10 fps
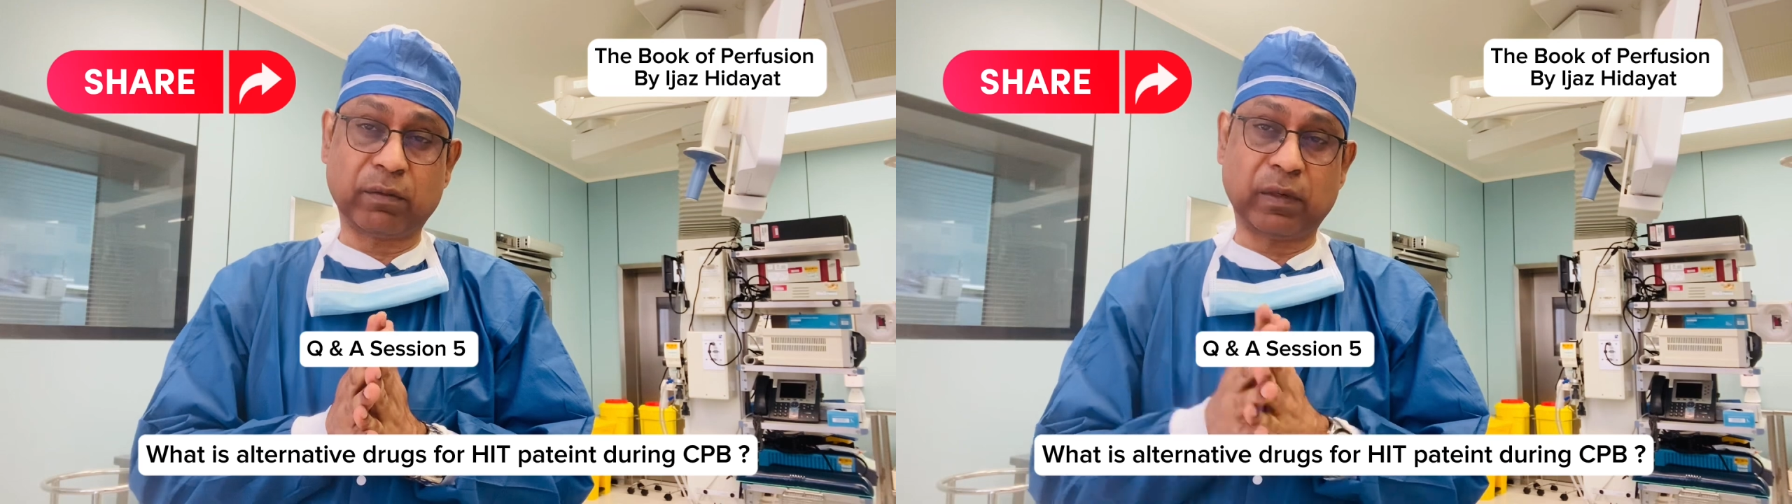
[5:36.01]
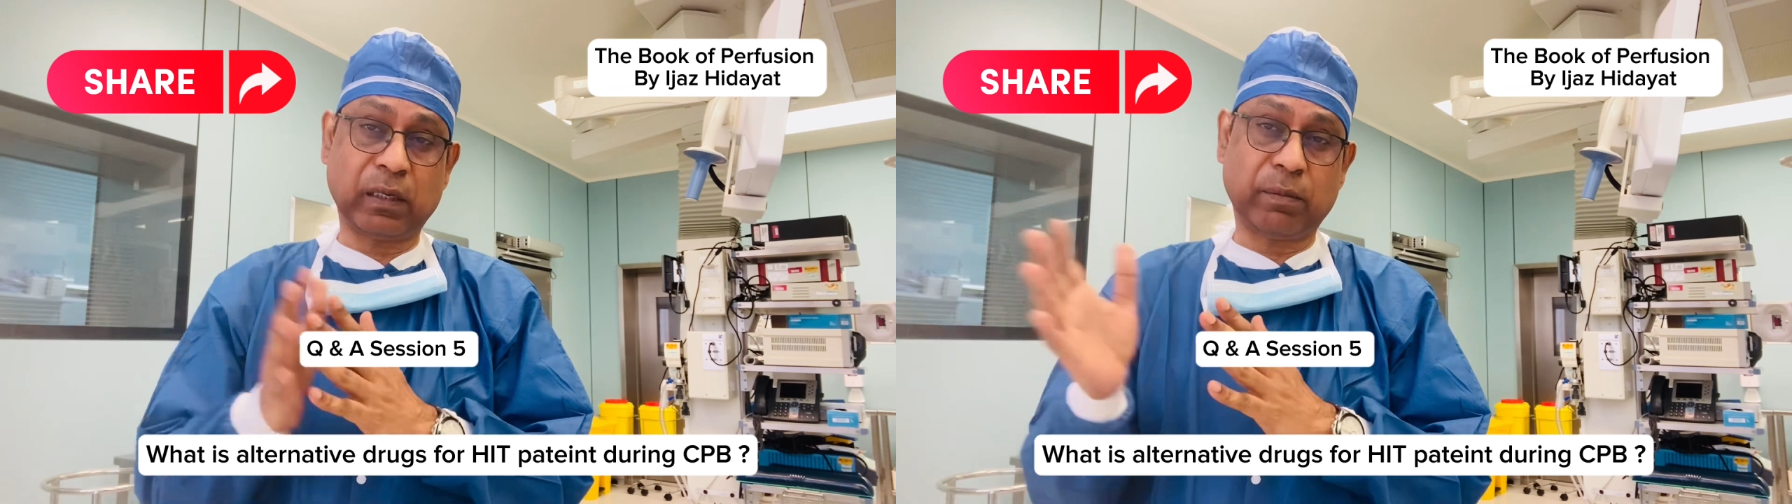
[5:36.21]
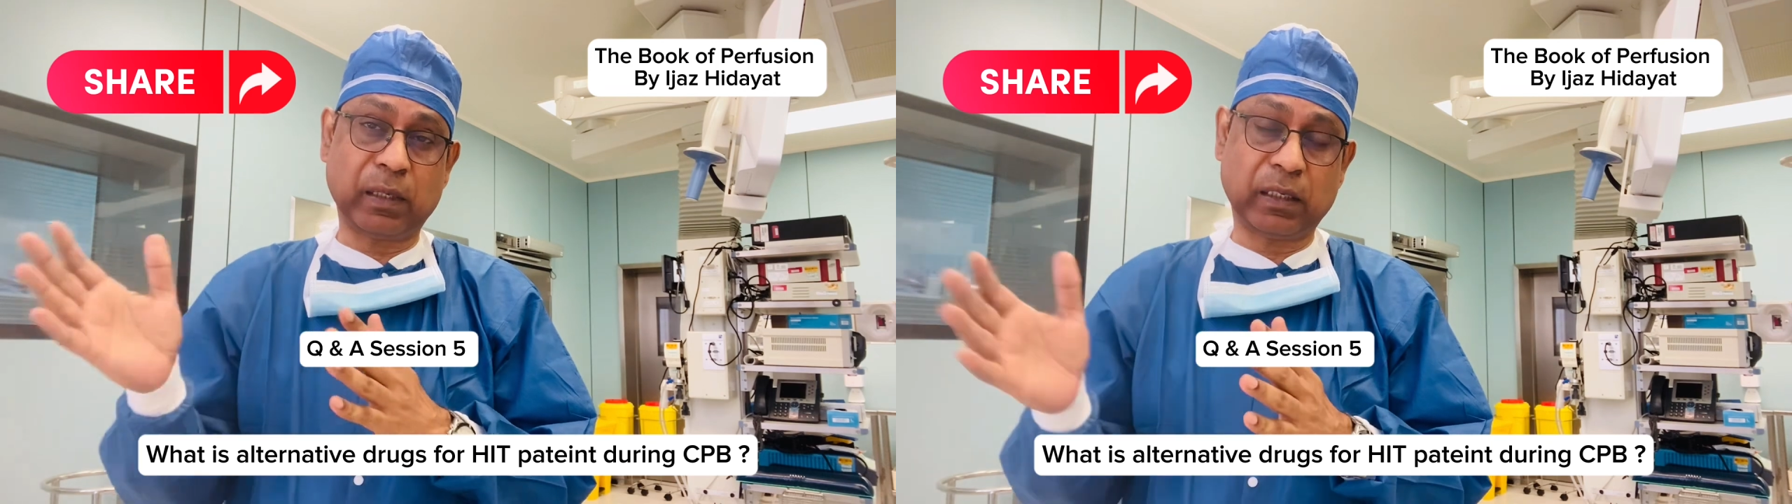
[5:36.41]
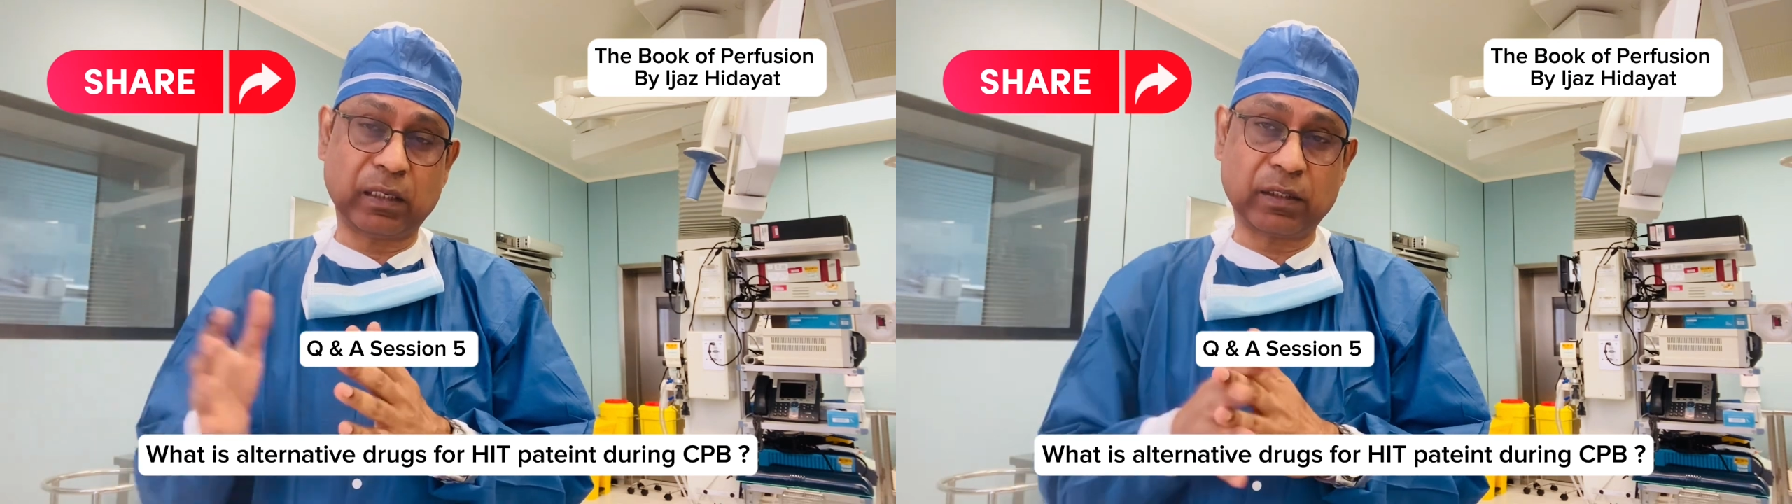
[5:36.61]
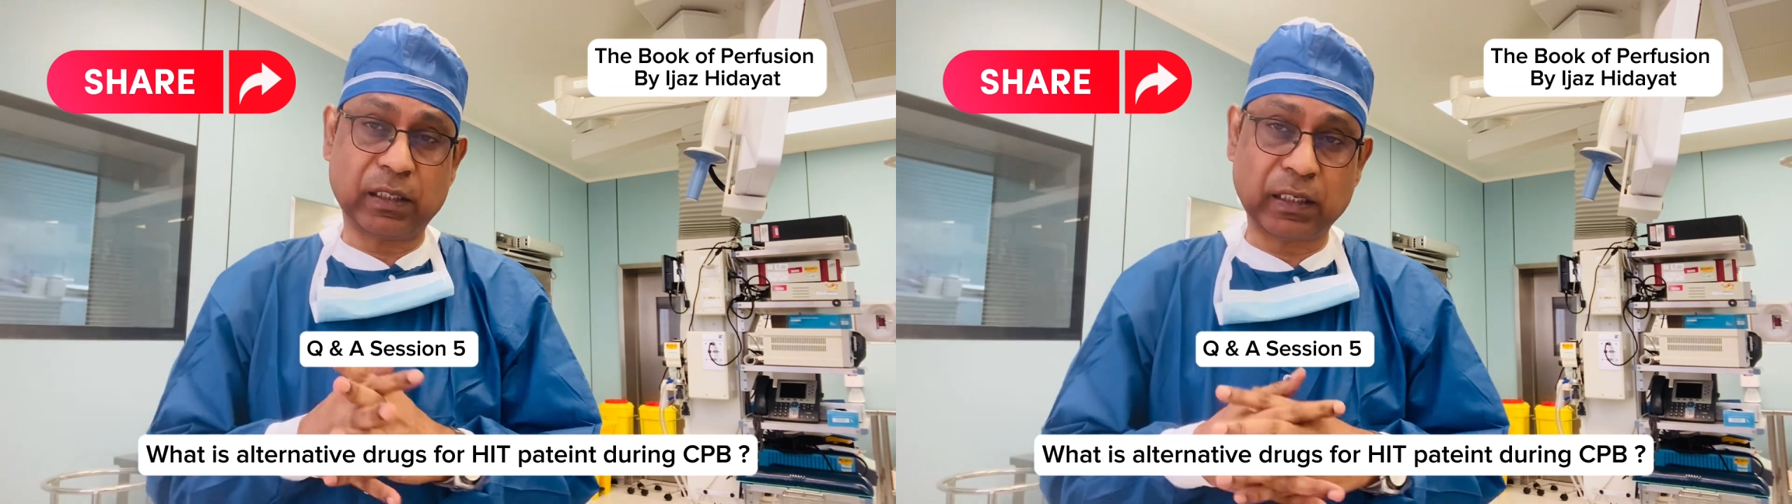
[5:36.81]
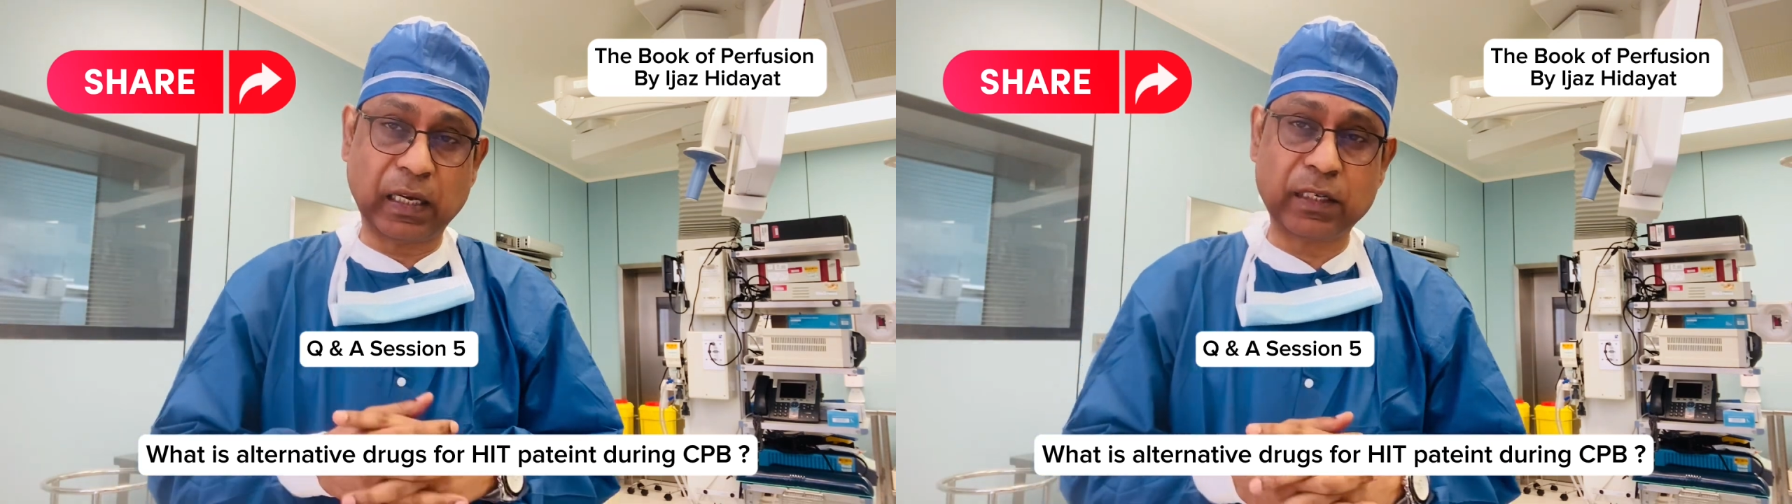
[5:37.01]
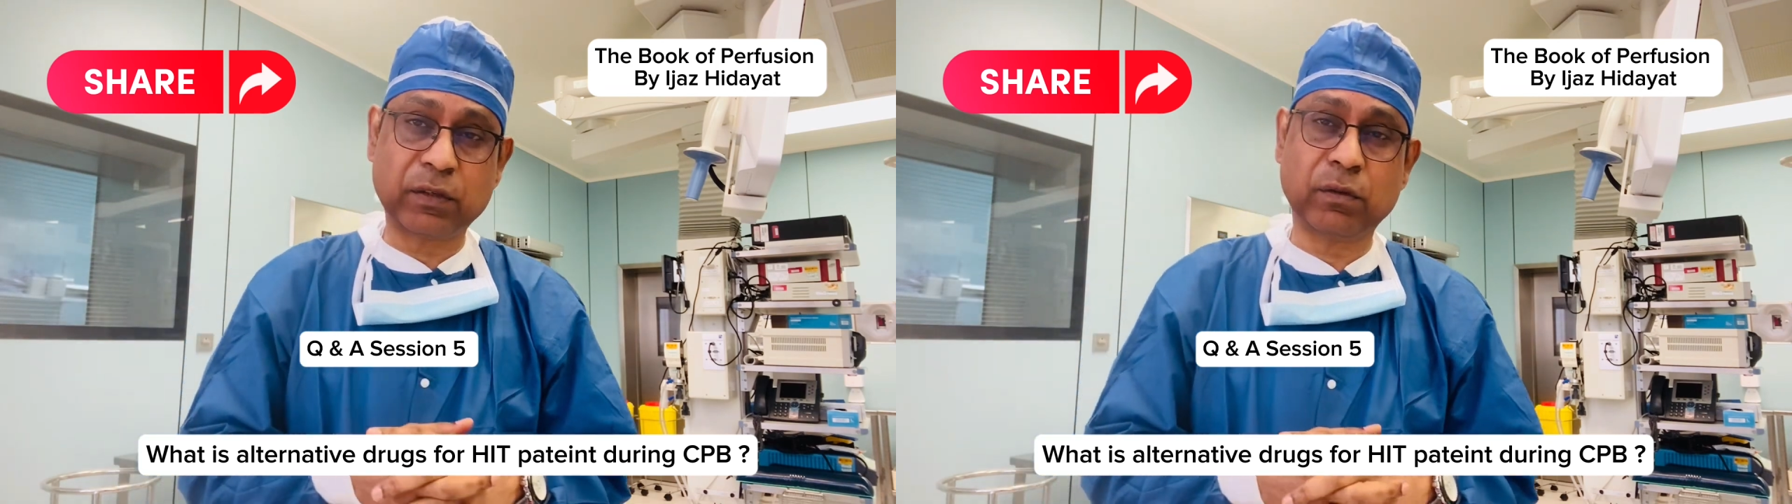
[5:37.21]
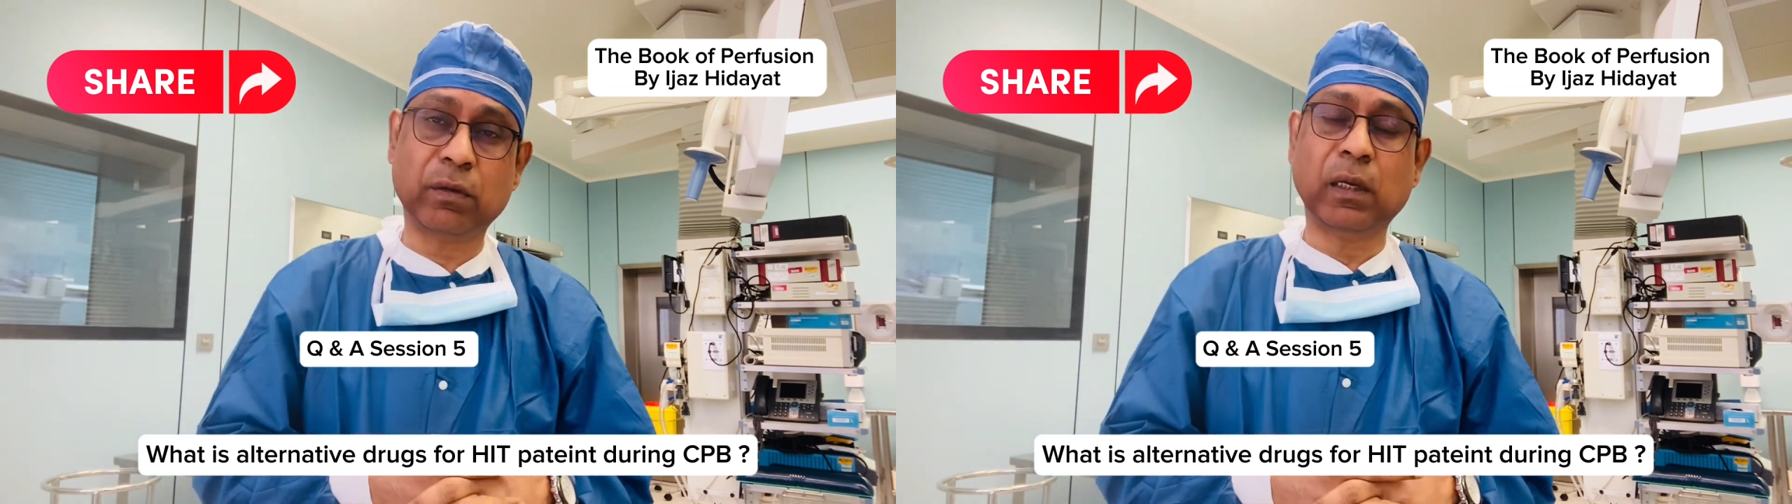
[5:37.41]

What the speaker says: available in the CTICU.